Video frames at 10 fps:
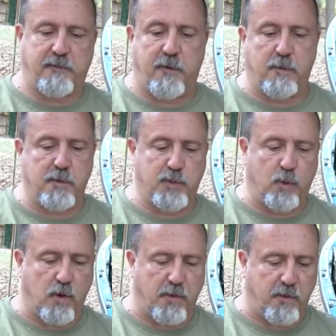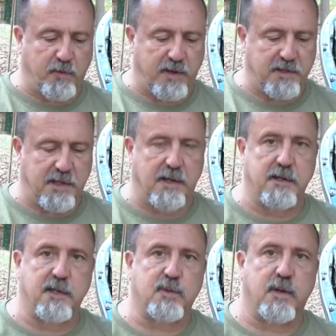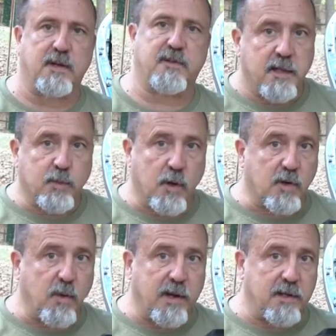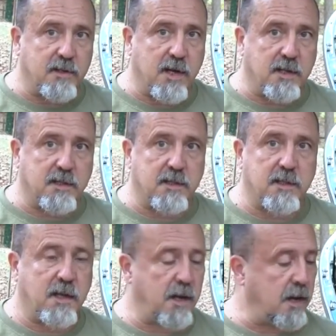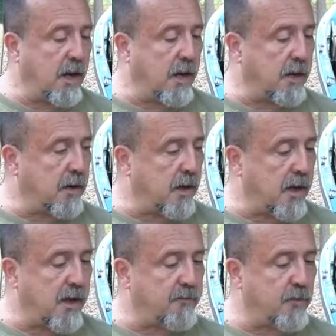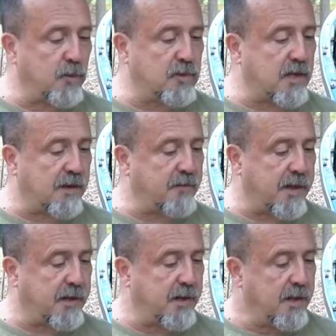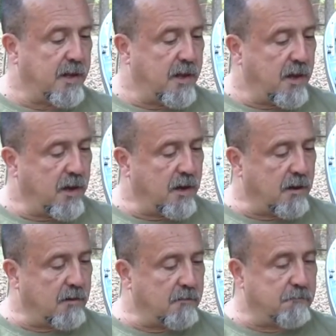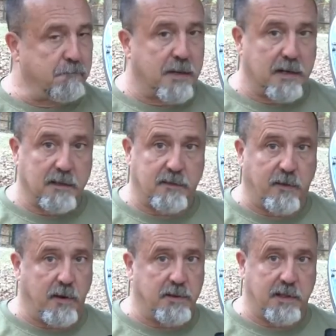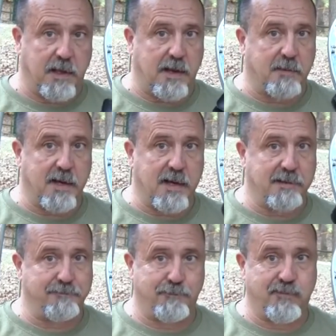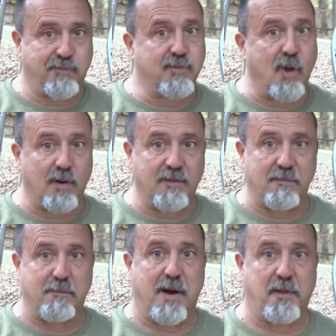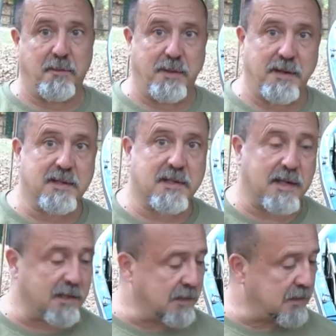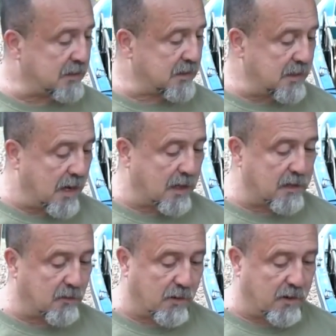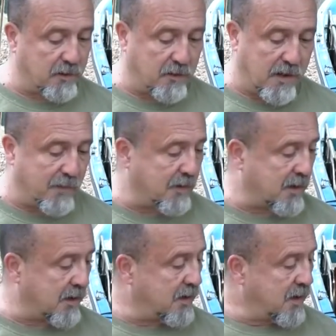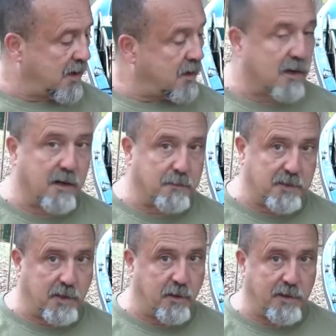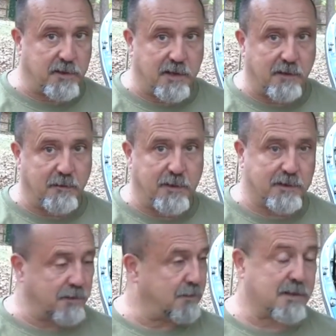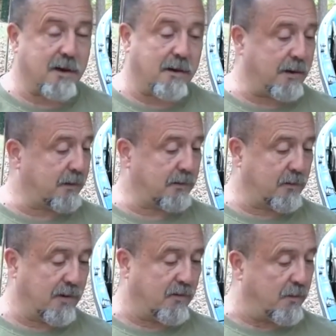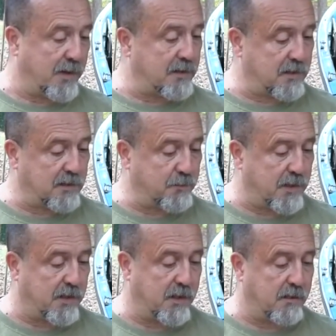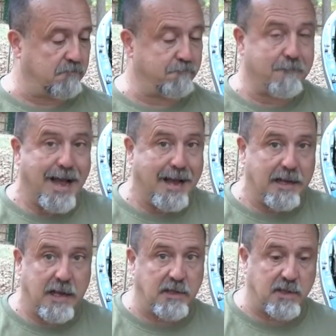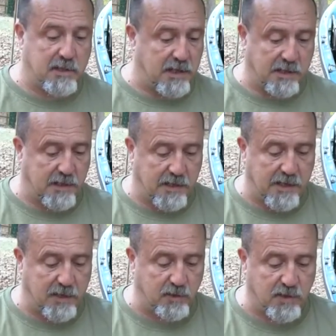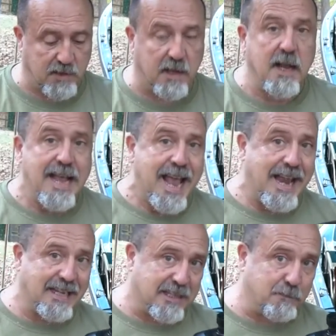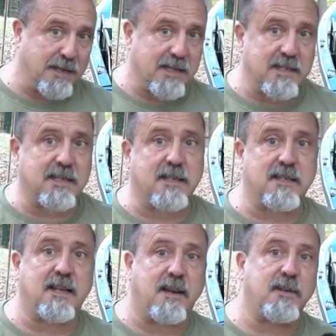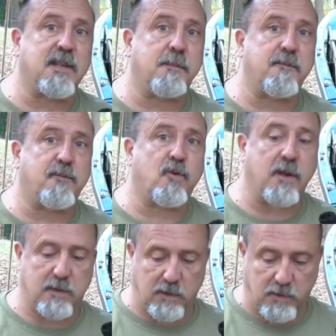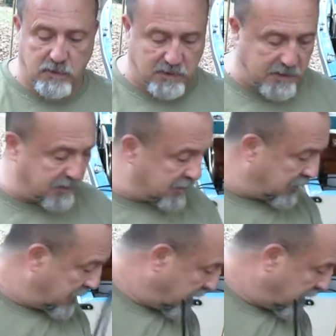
I've almost wore the threads out on this one. It's worked great on Johnson's and uh, Evinrudes that I've had. Um, but as far as the Yamaha, don't even bother, man. This thing is not going to work on your Yamaha. You're going to put your engine at risk. Sorry to whoever makes this, but uh, I, I, just I, I, can't trust it. And this has been consistent. Every time I've tried to use this,